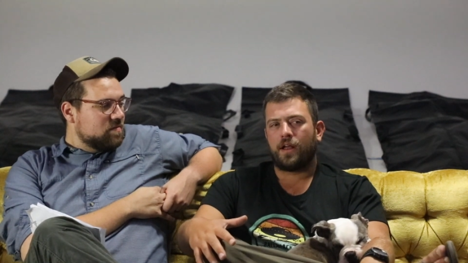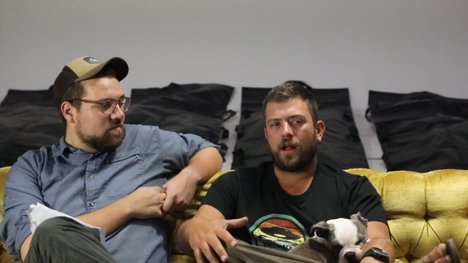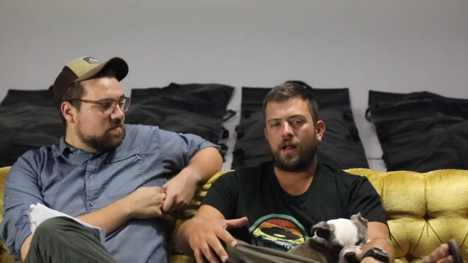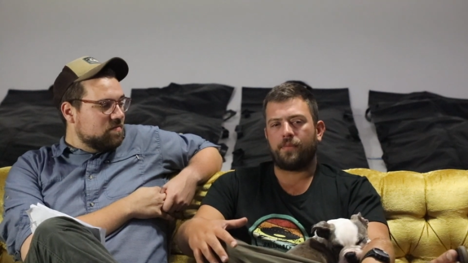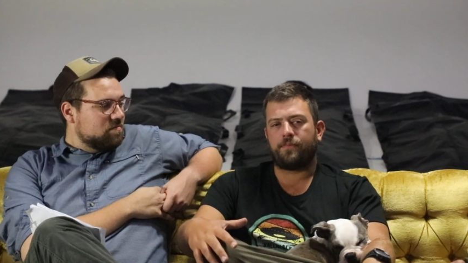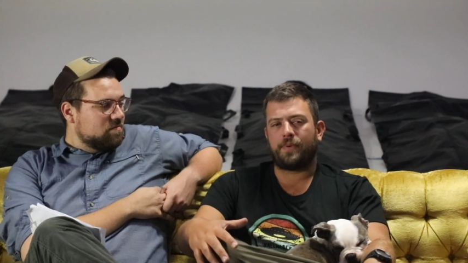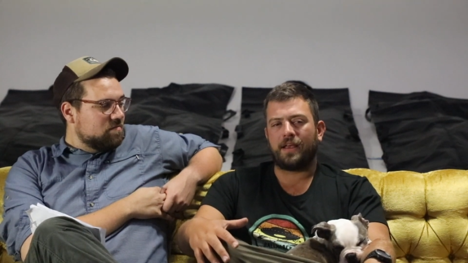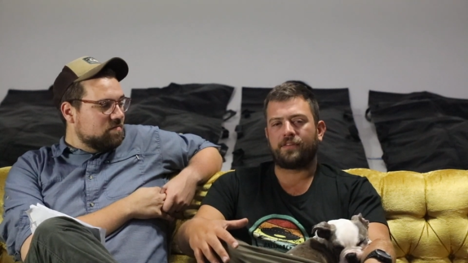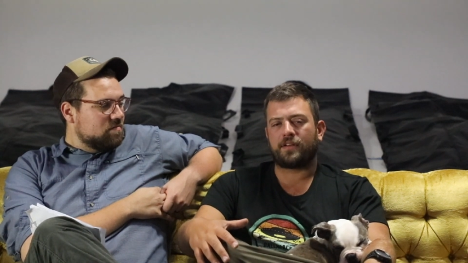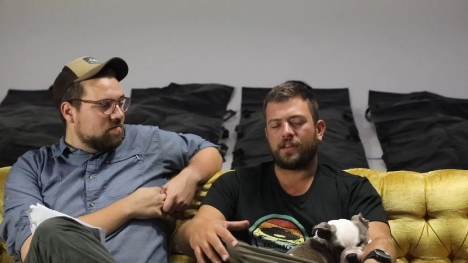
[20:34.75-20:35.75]
Speaker 1: uh,
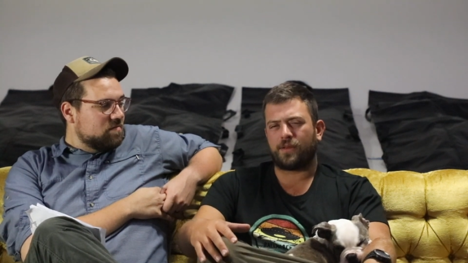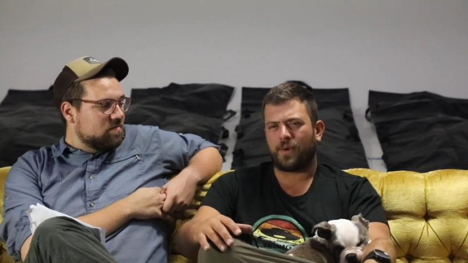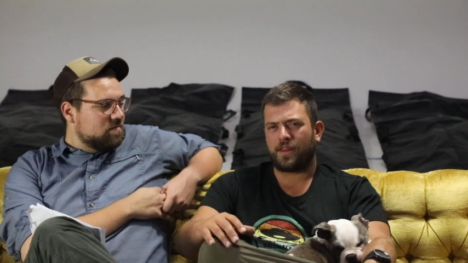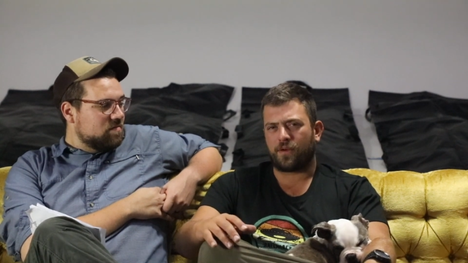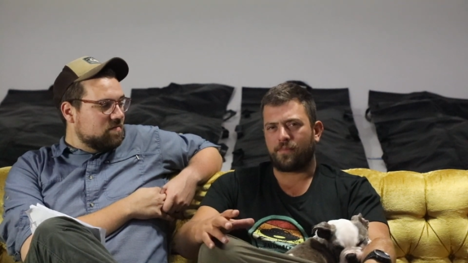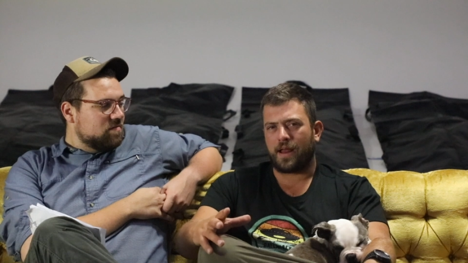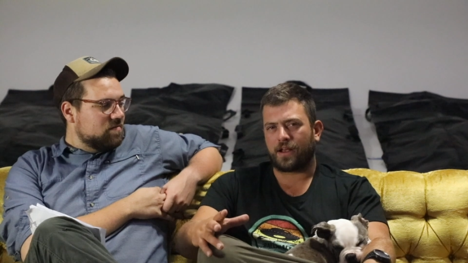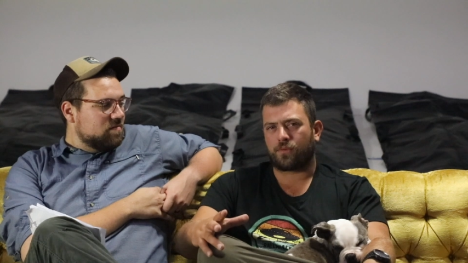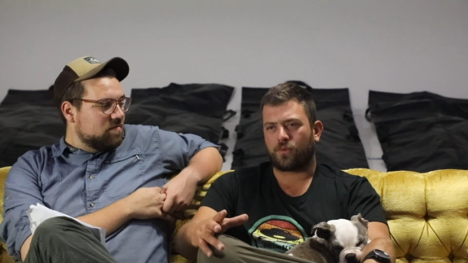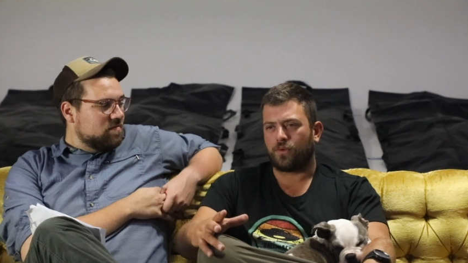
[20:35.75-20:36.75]
basically the way their
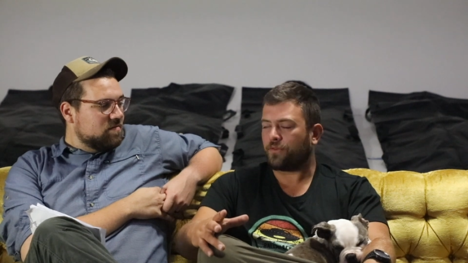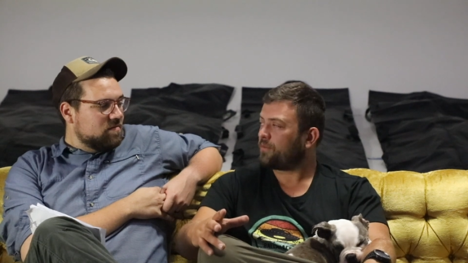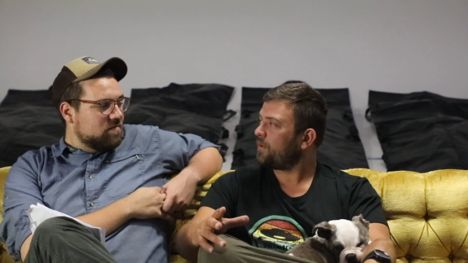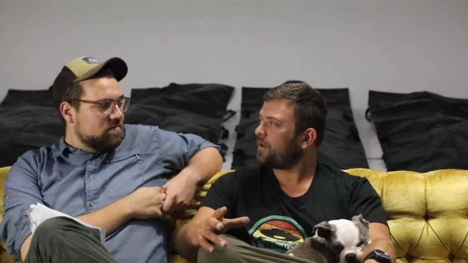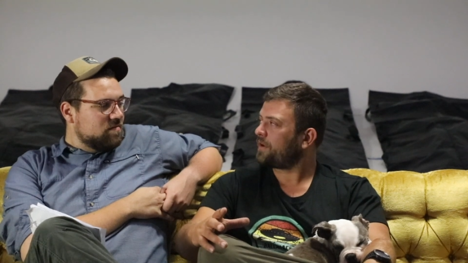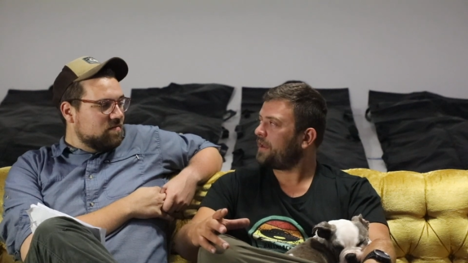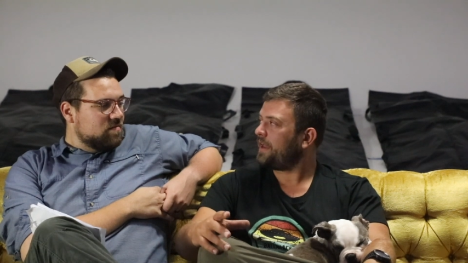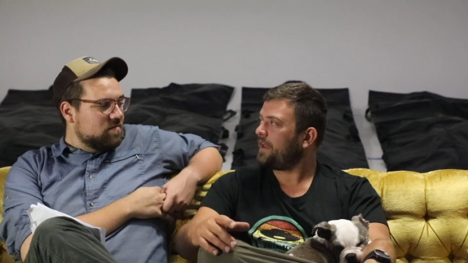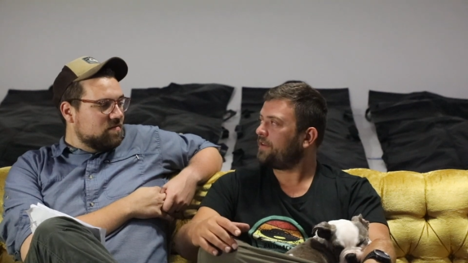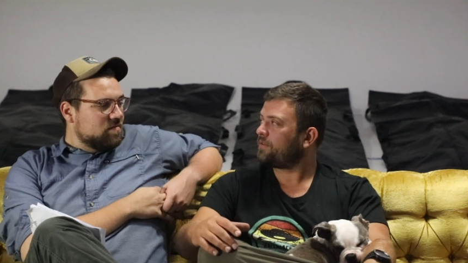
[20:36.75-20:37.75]
medic rules work
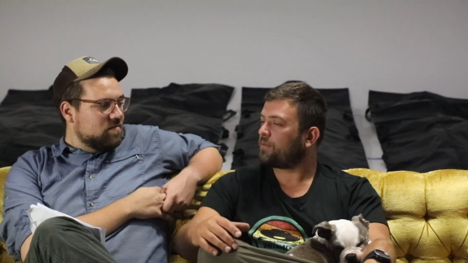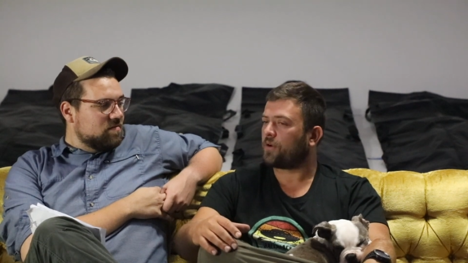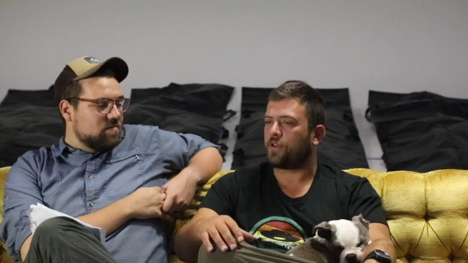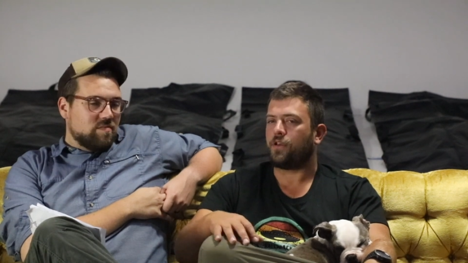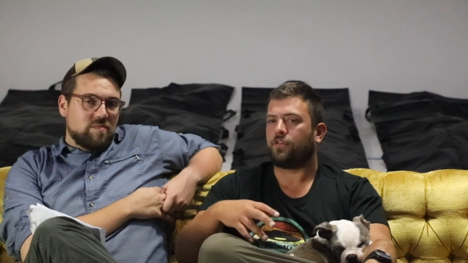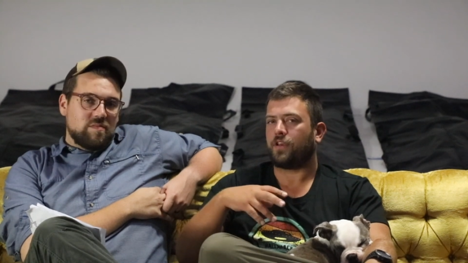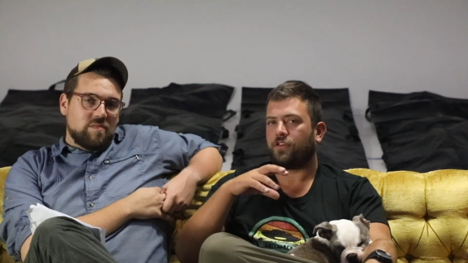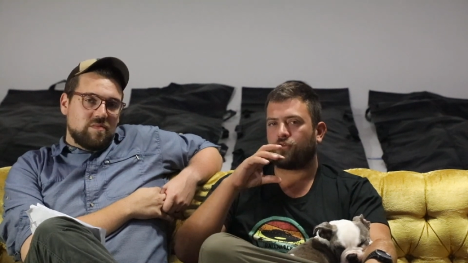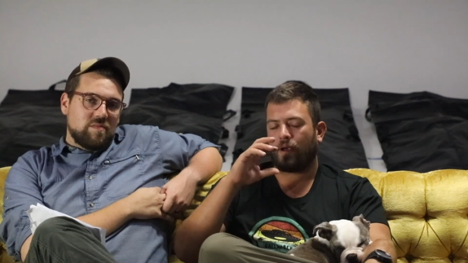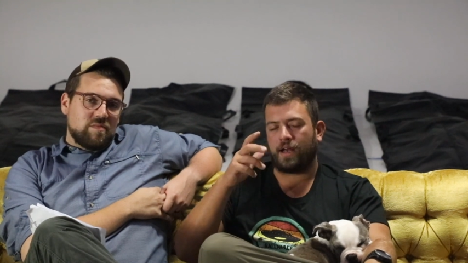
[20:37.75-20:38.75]
is we're using
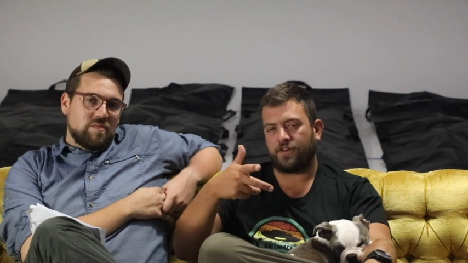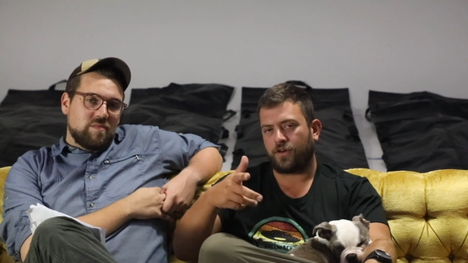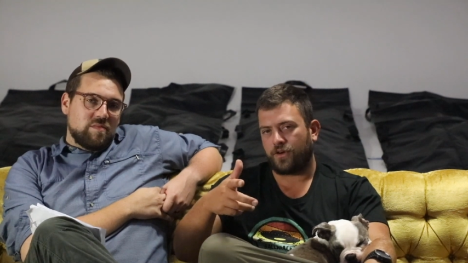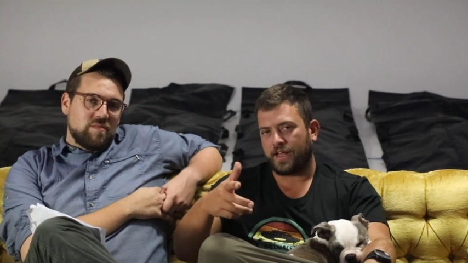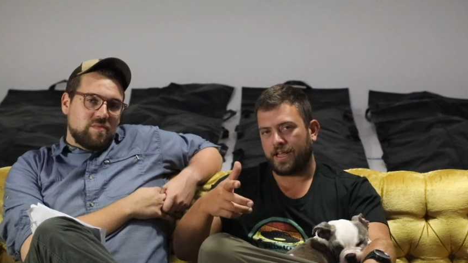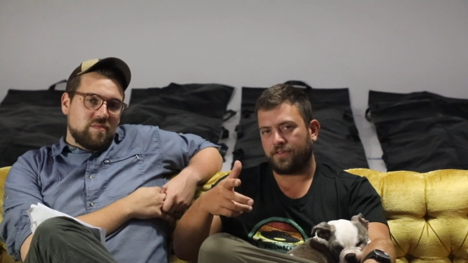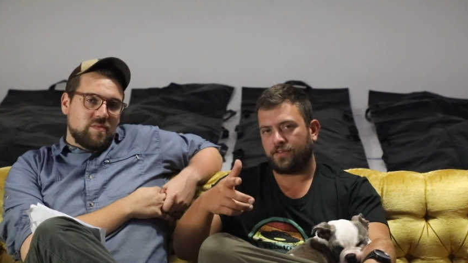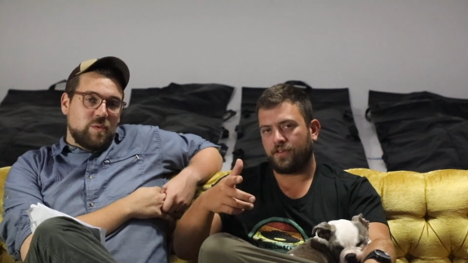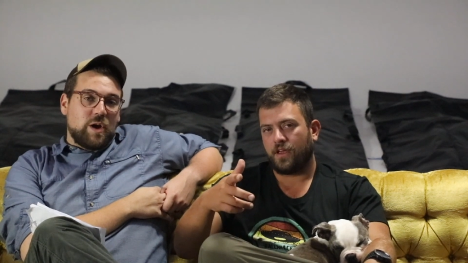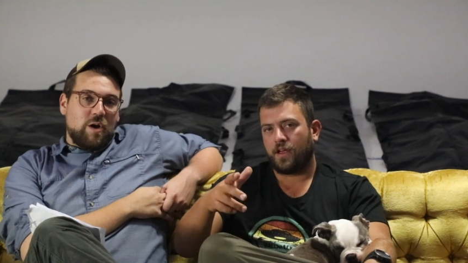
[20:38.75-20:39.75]
training
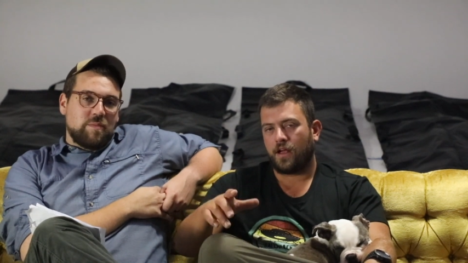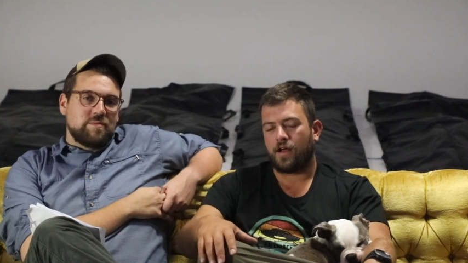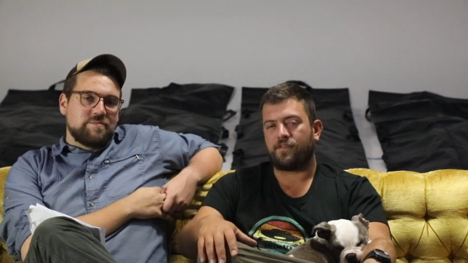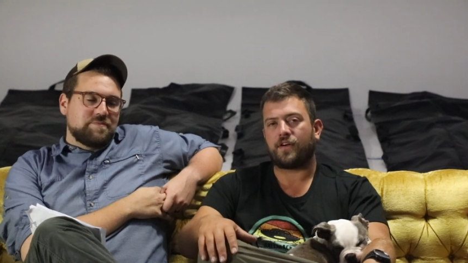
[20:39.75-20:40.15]
tourniquets. We are. Uh,